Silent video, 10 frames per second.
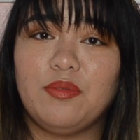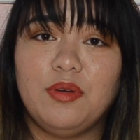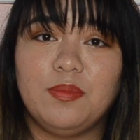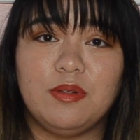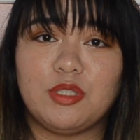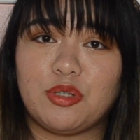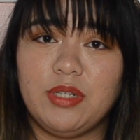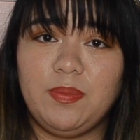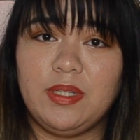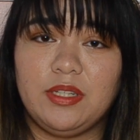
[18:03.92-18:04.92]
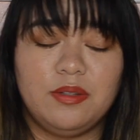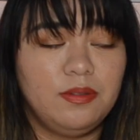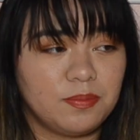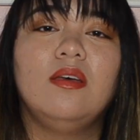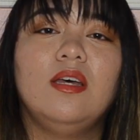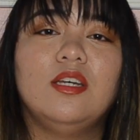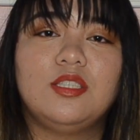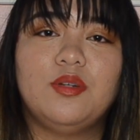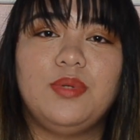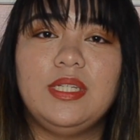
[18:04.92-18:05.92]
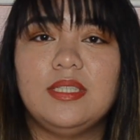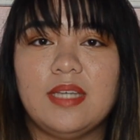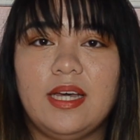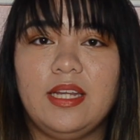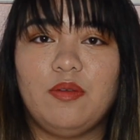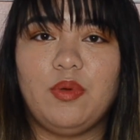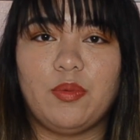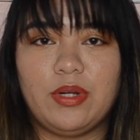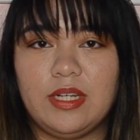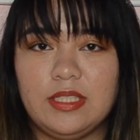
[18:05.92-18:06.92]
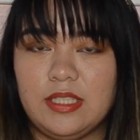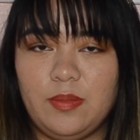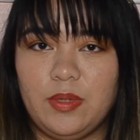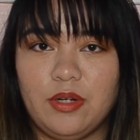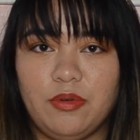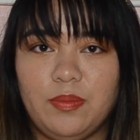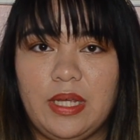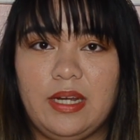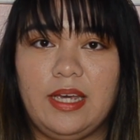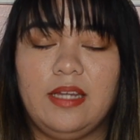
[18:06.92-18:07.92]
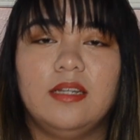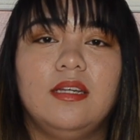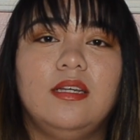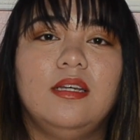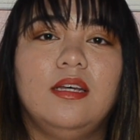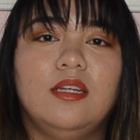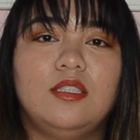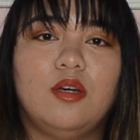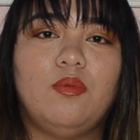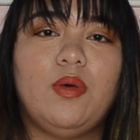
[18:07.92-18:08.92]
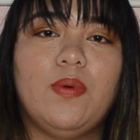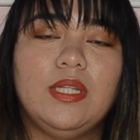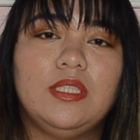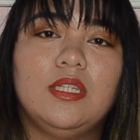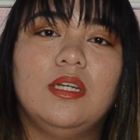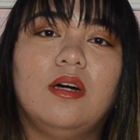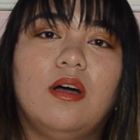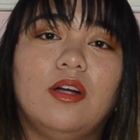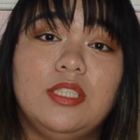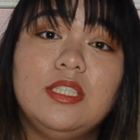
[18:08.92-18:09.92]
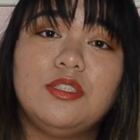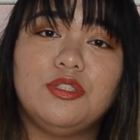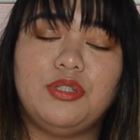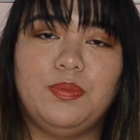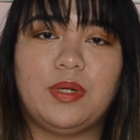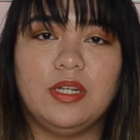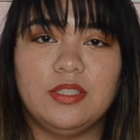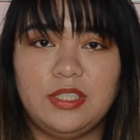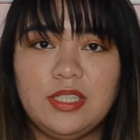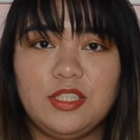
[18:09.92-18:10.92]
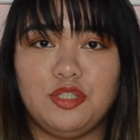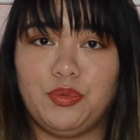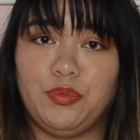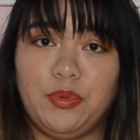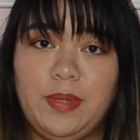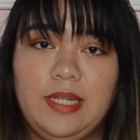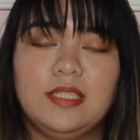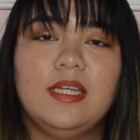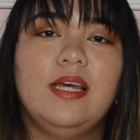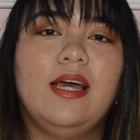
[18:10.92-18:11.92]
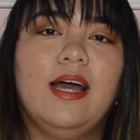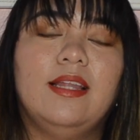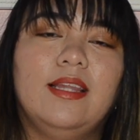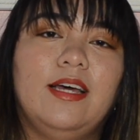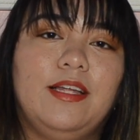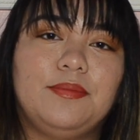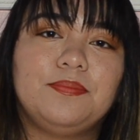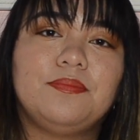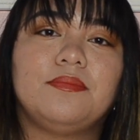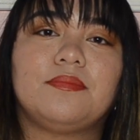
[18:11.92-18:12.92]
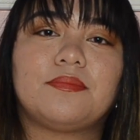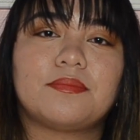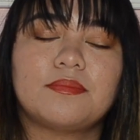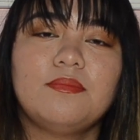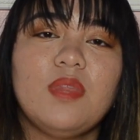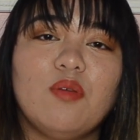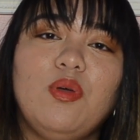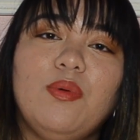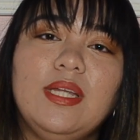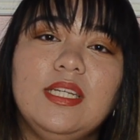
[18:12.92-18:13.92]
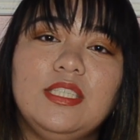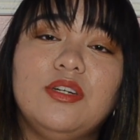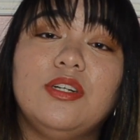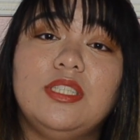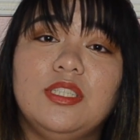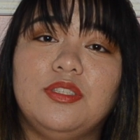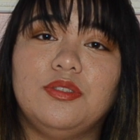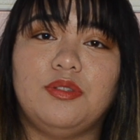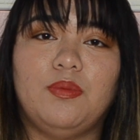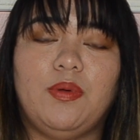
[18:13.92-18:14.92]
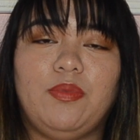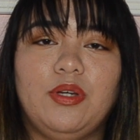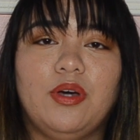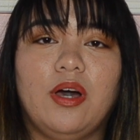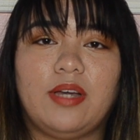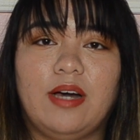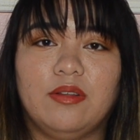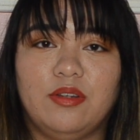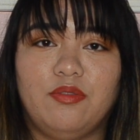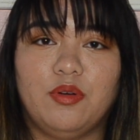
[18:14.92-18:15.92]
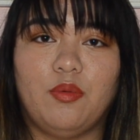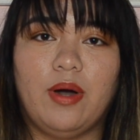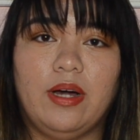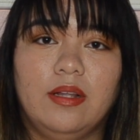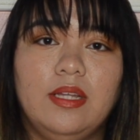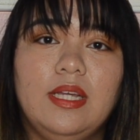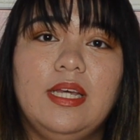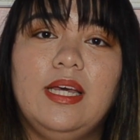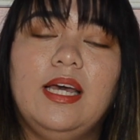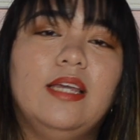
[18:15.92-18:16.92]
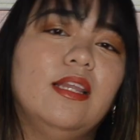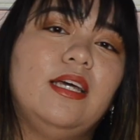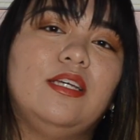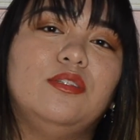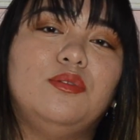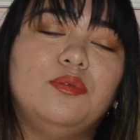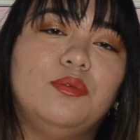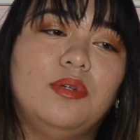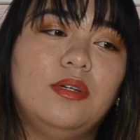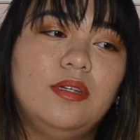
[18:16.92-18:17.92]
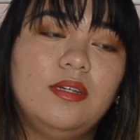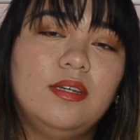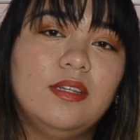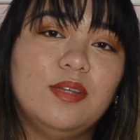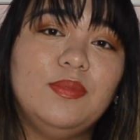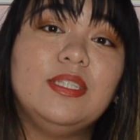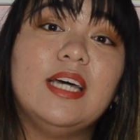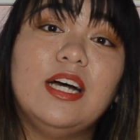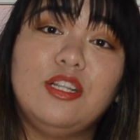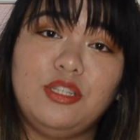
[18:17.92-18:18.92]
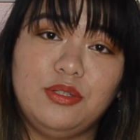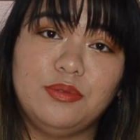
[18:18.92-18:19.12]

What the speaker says: room. It was creepy, dude. So we decided we weren't going to sleep in our room that night. So we went to our sister's room because our sisters were roommates. And then we went into our sister's room and we hung out there for a while. And like, dude, let me tell you.